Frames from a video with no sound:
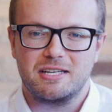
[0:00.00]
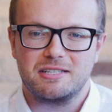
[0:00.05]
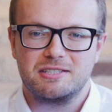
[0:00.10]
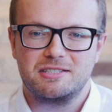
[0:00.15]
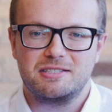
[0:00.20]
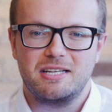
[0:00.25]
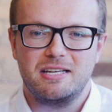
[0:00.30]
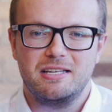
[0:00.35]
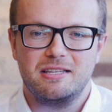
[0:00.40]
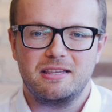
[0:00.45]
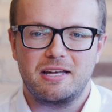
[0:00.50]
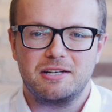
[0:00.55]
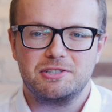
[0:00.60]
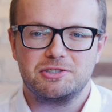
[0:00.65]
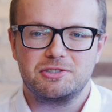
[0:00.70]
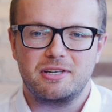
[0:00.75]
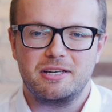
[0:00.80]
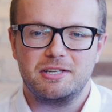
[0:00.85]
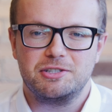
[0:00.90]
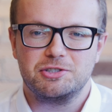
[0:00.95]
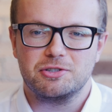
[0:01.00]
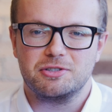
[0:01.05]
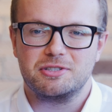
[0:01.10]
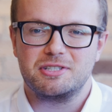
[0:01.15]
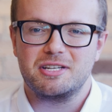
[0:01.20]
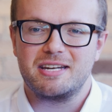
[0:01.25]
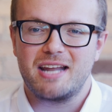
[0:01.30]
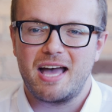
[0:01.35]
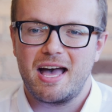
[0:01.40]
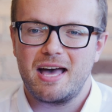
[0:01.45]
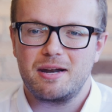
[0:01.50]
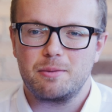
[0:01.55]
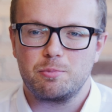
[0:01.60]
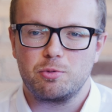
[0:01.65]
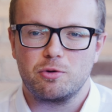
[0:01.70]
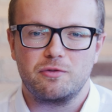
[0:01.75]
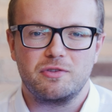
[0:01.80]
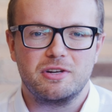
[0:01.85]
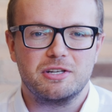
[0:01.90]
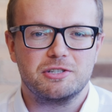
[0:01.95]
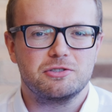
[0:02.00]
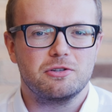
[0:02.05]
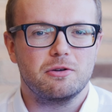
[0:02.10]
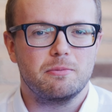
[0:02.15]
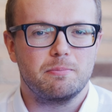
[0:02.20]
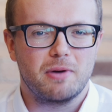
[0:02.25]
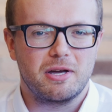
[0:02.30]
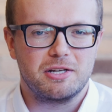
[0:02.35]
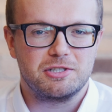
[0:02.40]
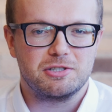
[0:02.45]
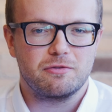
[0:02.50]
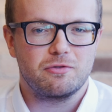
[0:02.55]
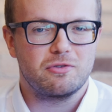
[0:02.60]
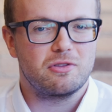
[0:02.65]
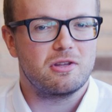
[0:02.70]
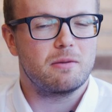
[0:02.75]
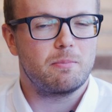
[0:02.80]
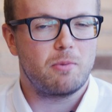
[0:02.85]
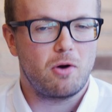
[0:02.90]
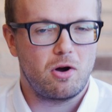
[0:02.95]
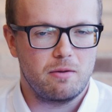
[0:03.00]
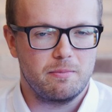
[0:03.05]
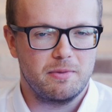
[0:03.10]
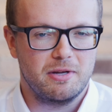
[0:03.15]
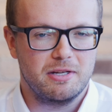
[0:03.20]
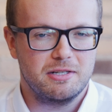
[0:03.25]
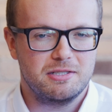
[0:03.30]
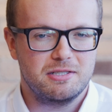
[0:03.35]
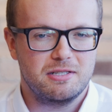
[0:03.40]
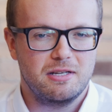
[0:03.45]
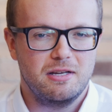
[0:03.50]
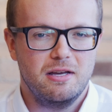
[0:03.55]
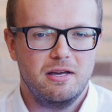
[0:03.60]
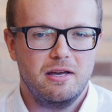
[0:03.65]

as state legislature did not approve additional budget for the department.